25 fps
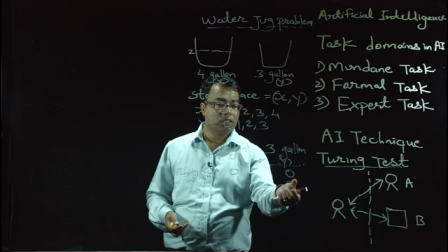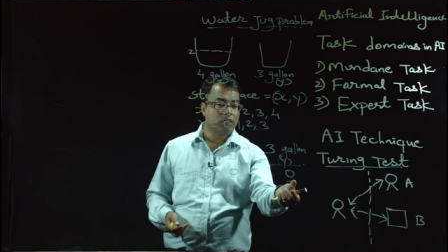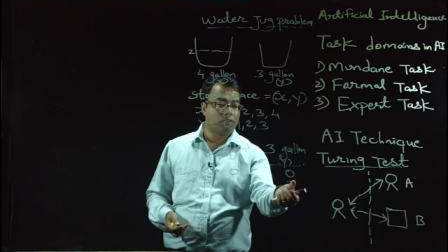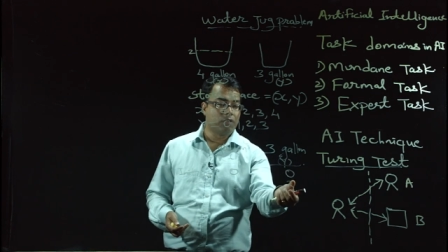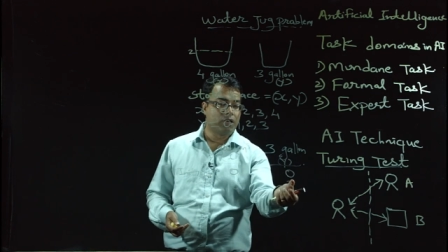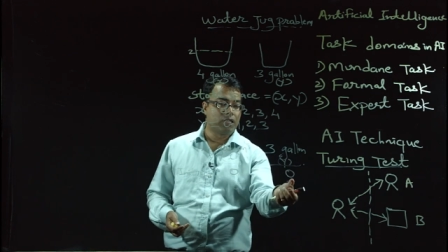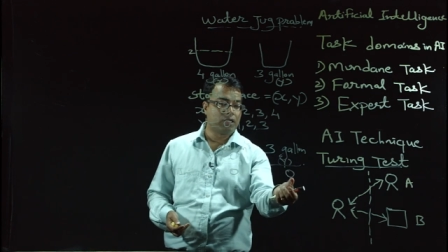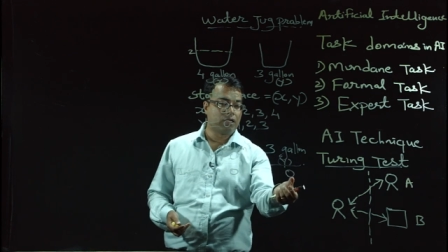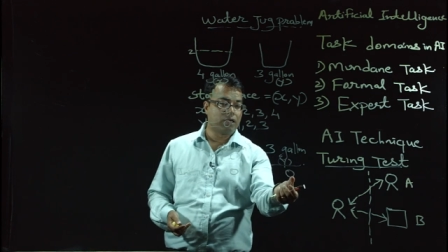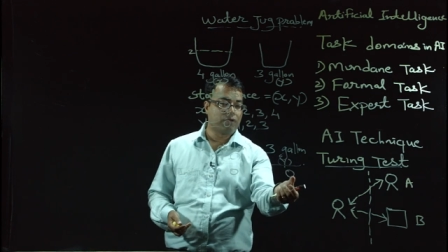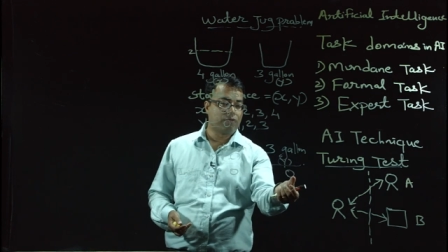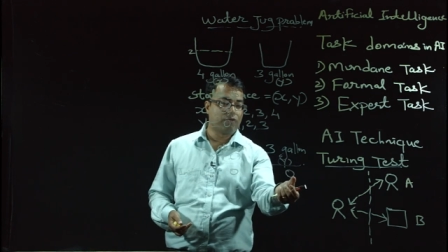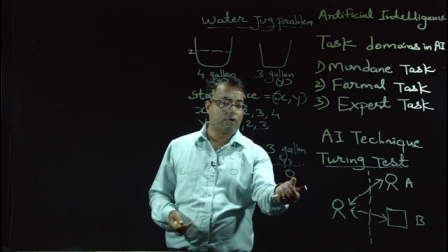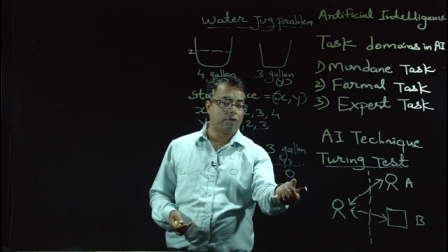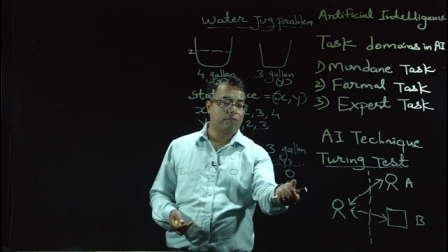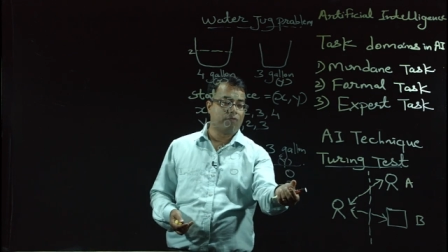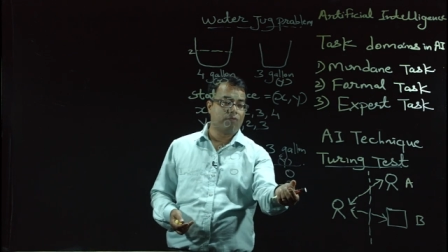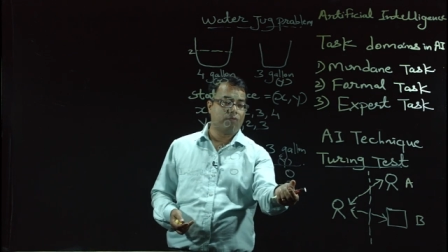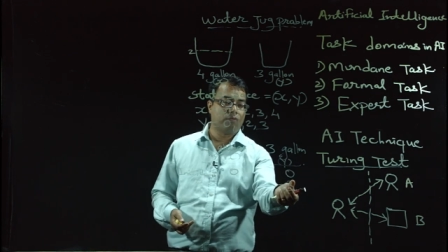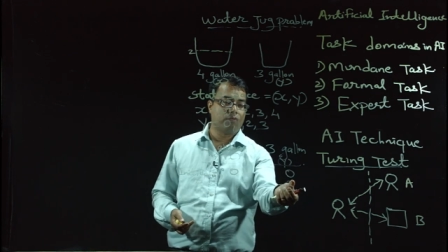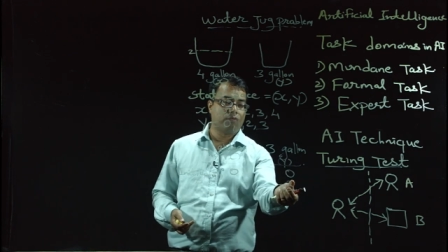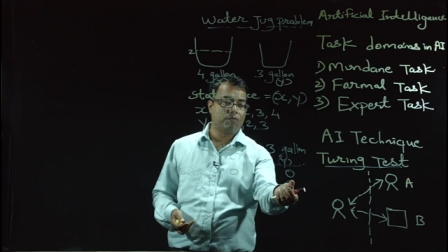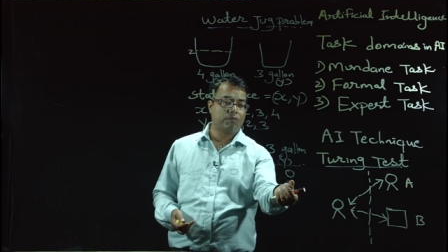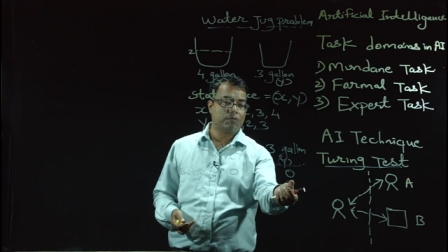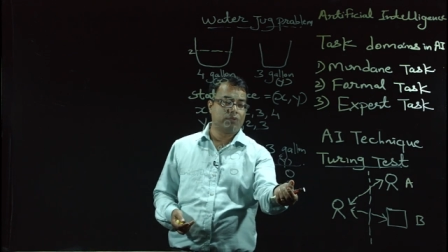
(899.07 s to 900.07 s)
the water
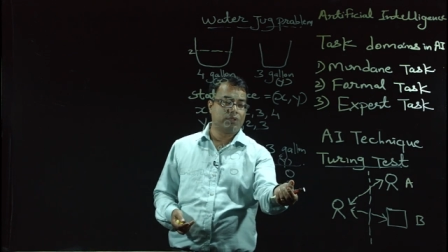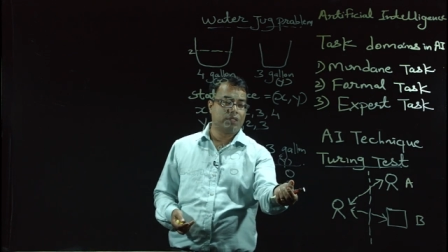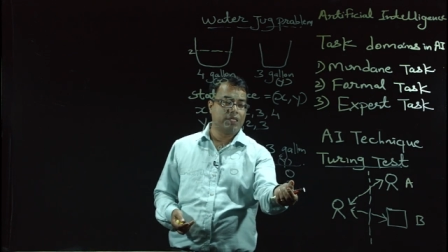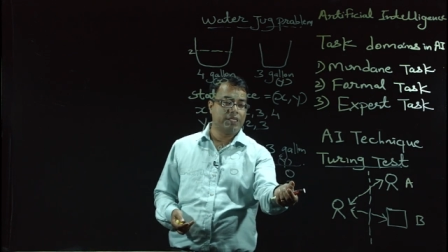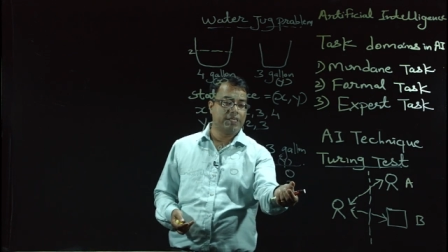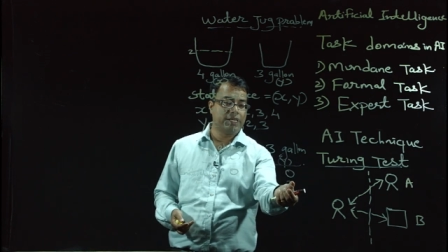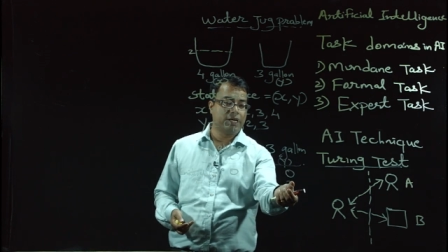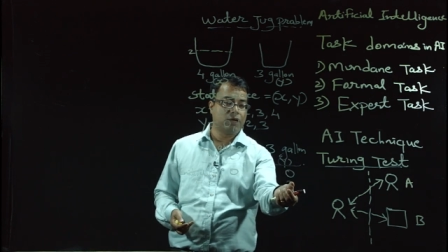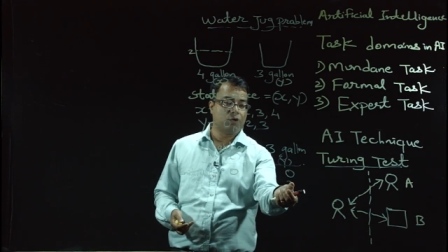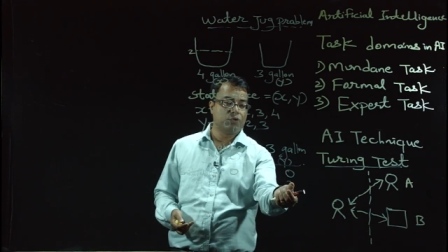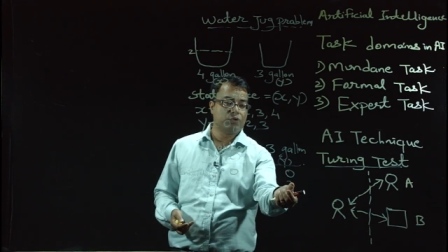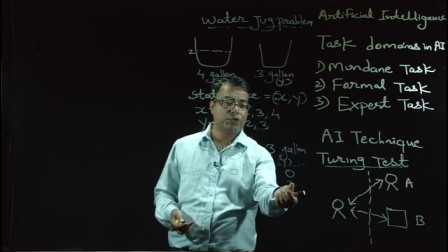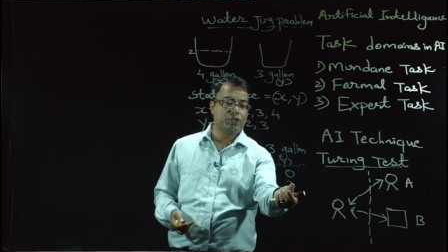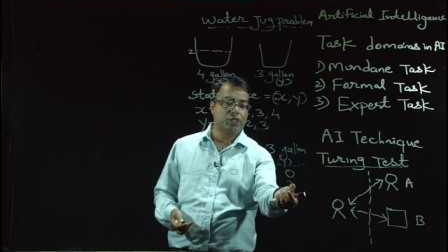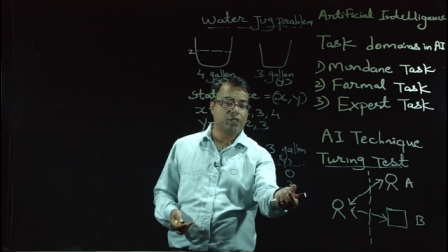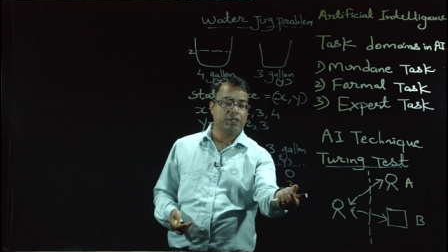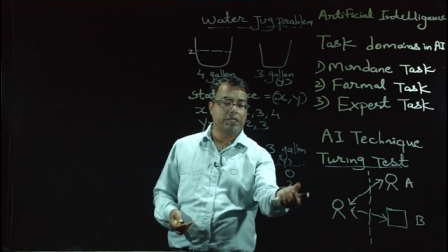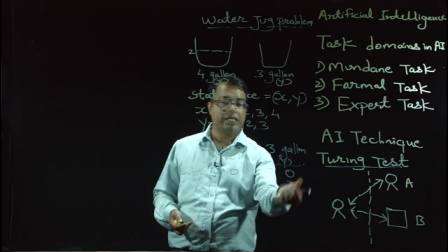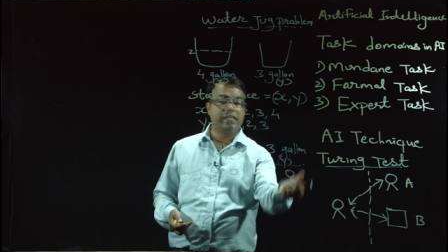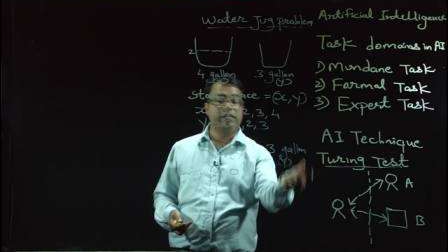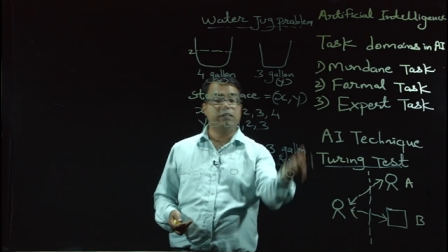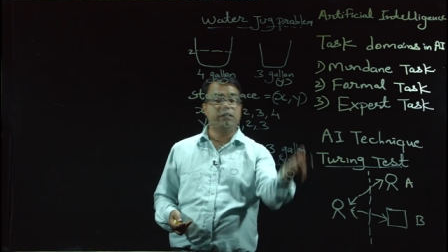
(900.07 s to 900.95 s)
from 3 gallon jug